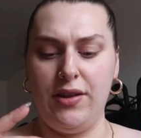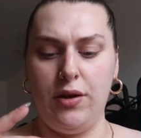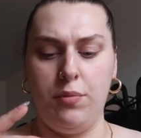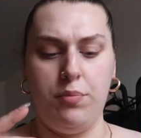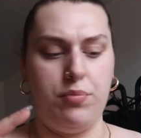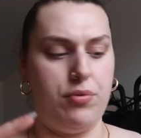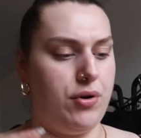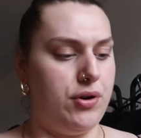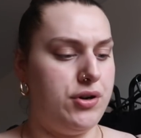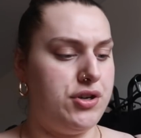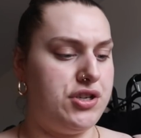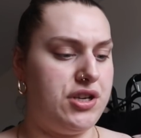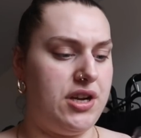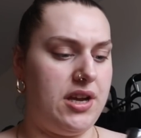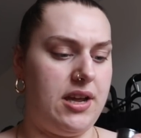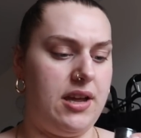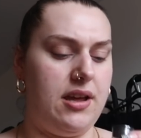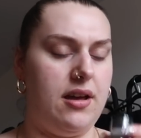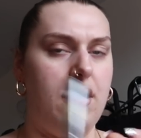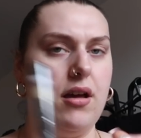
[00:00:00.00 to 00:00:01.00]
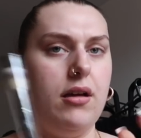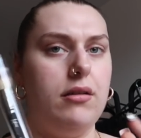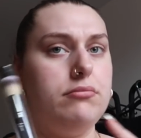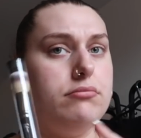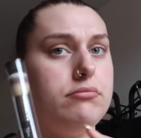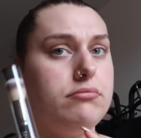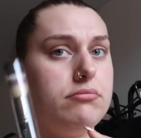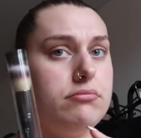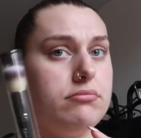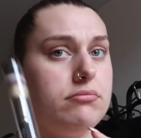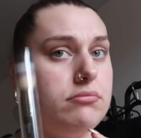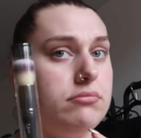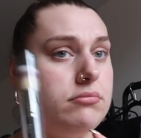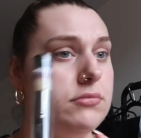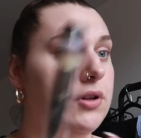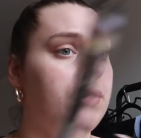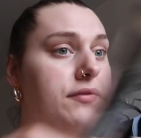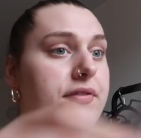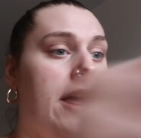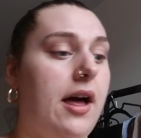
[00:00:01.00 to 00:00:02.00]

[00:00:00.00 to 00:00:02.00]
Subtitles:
little brush here. Love